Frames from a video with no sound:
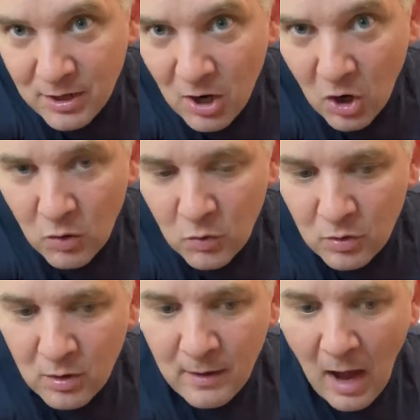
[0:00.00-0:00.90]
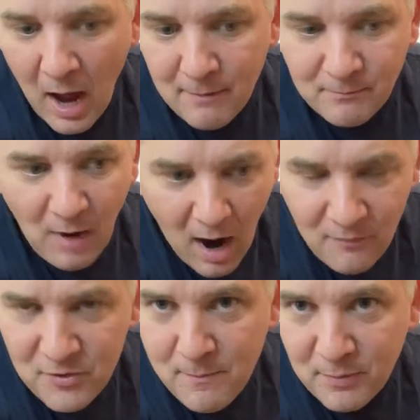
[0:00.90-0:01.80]
know, I'm
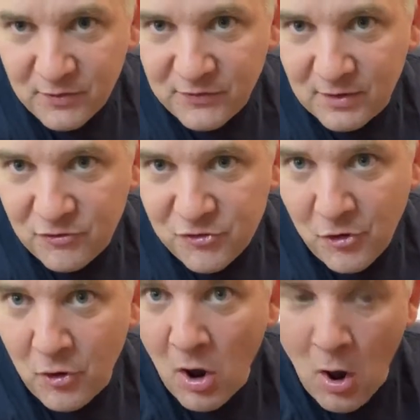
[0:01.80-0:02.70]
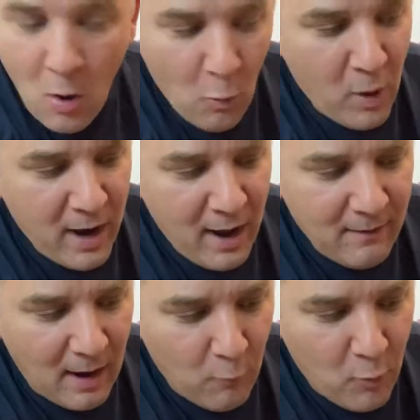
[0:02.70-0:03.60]
100% sure where
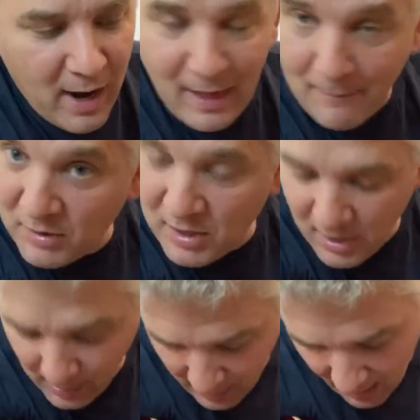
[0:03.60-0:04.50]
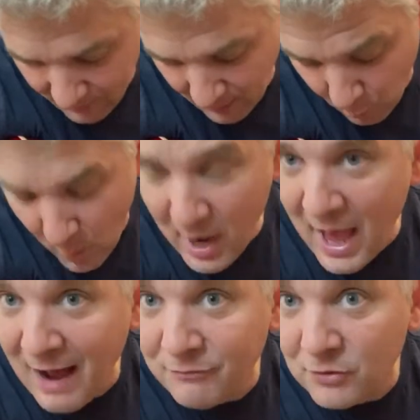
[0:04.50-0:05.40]
I am here and where I
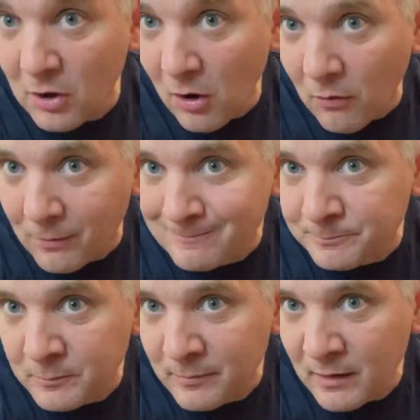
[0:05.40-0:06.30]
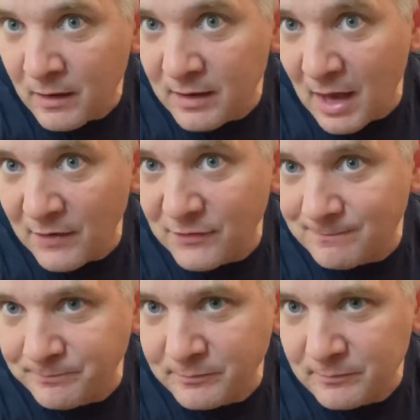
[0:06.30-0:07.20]
have to go. Yes.
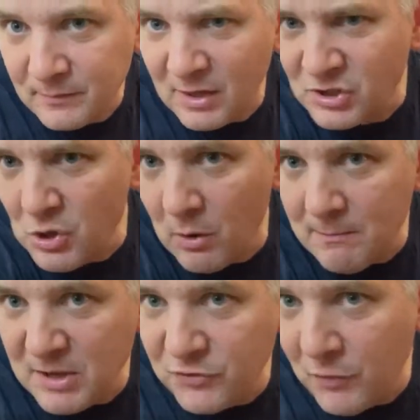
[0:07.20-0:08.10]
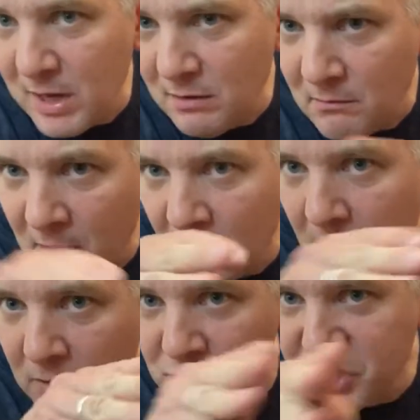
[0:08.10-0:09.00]
So in between,
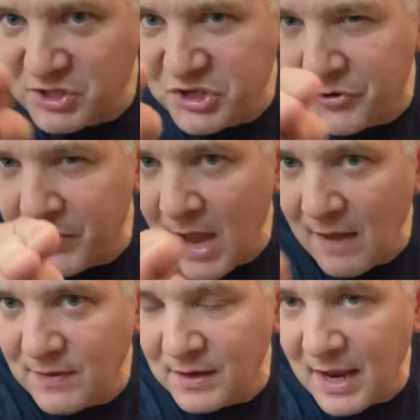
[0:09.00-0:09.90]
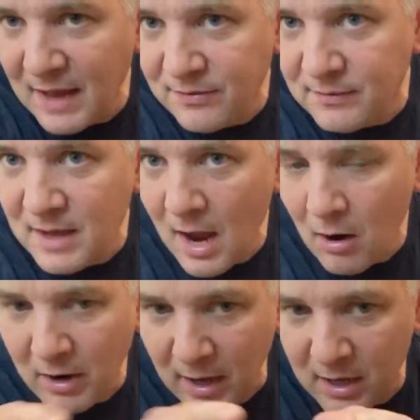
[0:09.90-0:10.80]
you just create the net. Yeah.
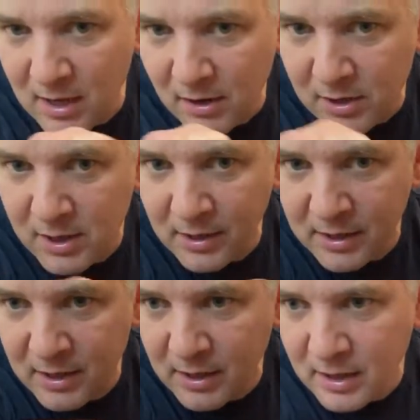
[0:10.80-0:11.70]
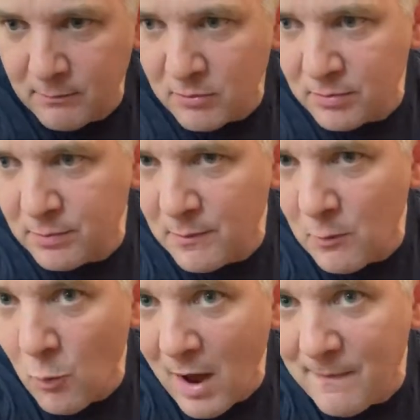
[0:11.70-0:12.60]
Okay. Here, here, here, here. Boom, boom, boom,
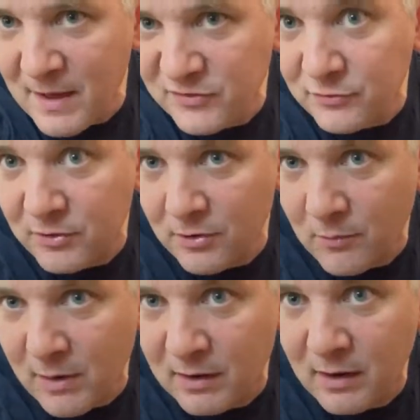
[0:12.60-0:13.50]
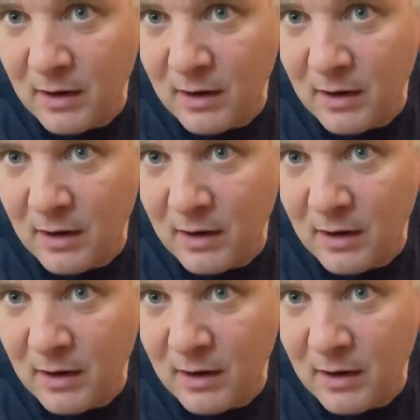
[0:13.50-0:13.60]
boom. One next to the other one.